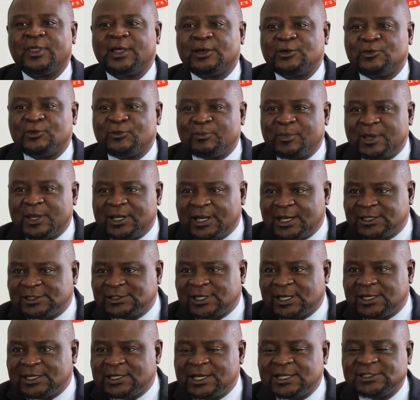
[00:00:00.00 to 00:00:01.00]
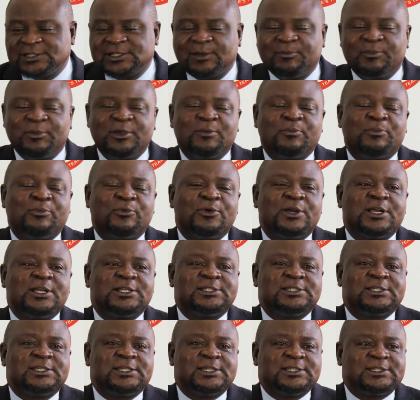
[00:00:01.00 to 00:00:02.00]
that Hubertus and Nyasa Big
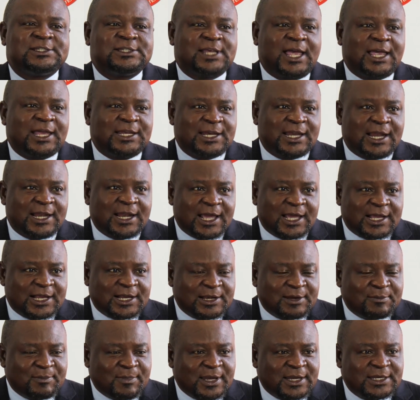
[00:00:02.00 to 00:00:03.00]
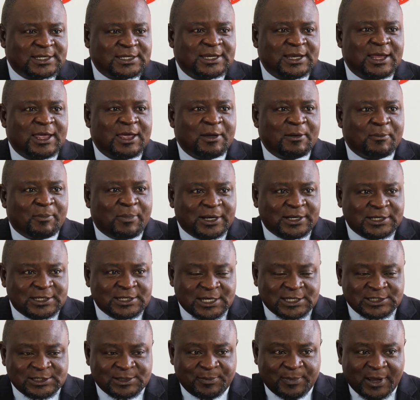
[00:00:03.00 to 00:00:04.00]
Bullets signed an agreement,
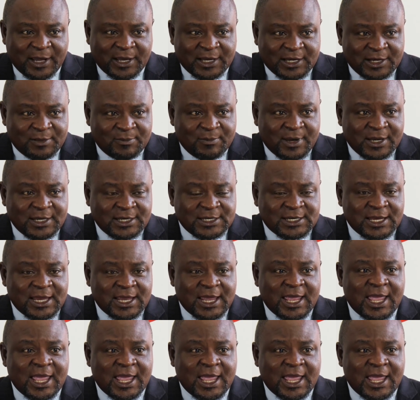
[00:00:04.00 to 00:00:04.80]
partnership agreement,